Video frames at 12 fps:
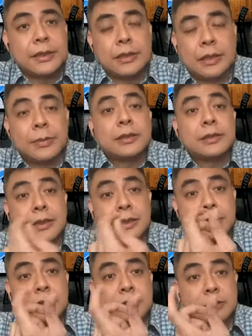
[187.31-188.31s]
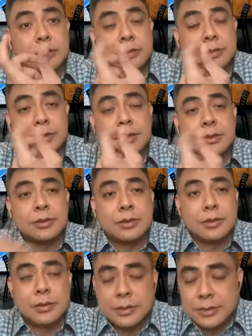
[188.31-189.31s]
I mean, starts
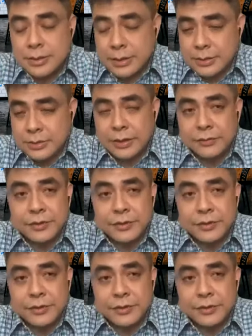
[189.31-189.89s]
to have